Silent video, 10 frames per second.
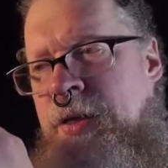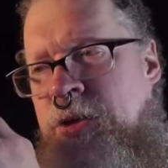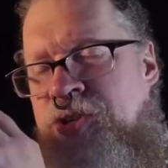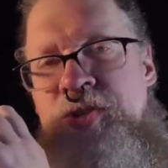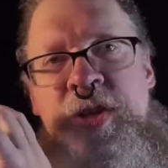
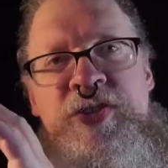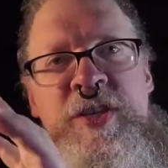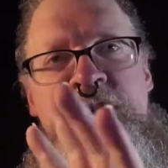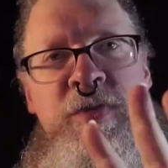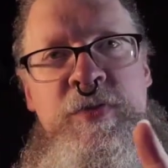she, this
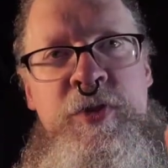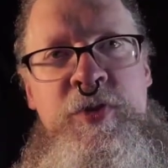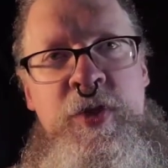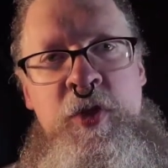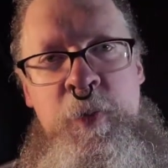this there's
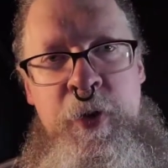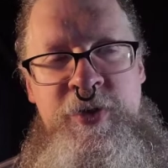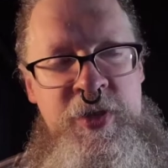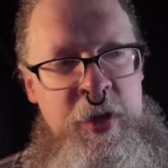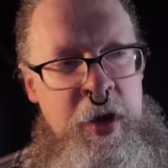another
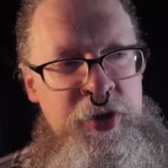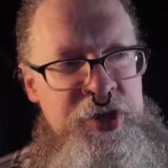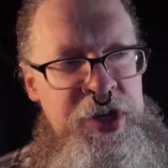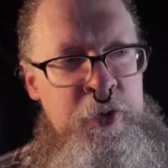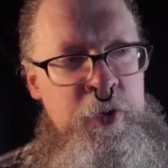person there.
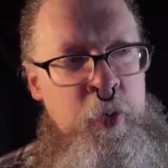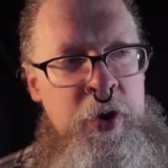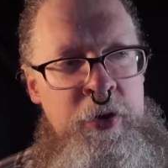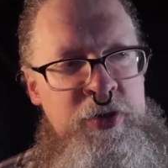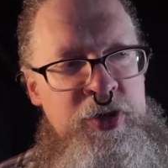She would
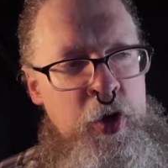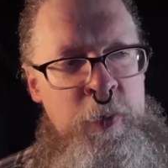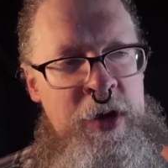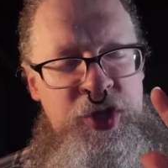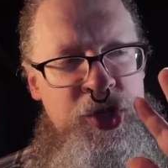wear so
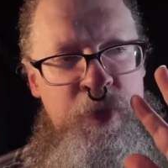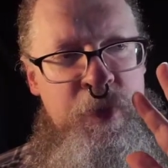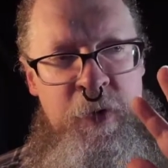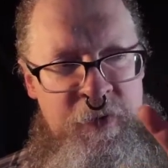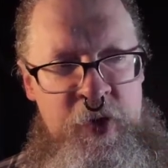much
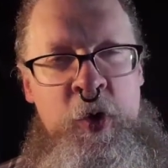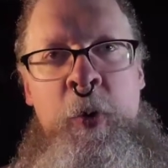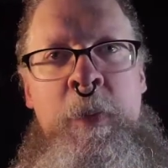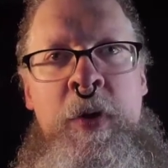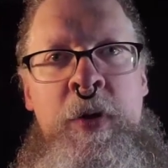
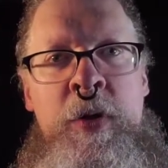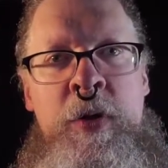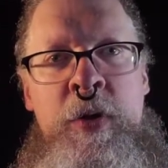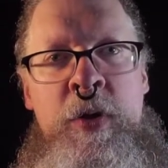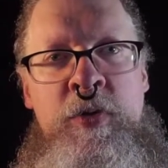perfume
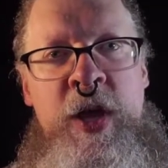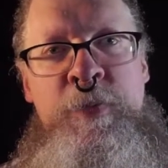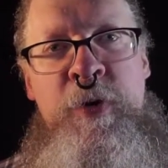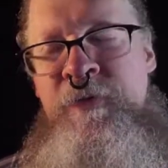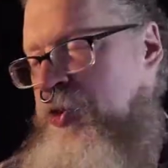that
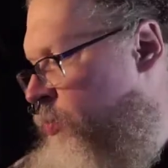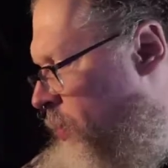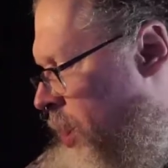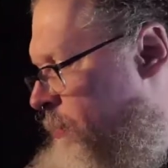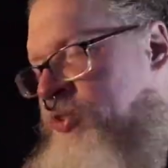perfume
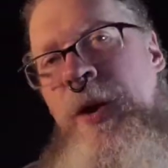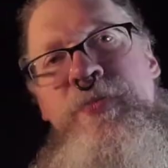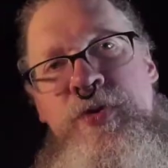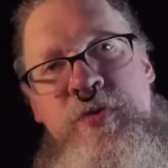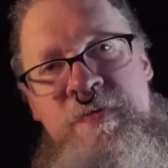comes up
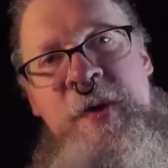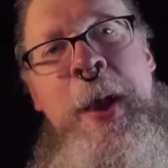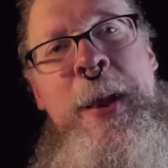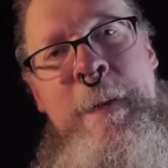through the vent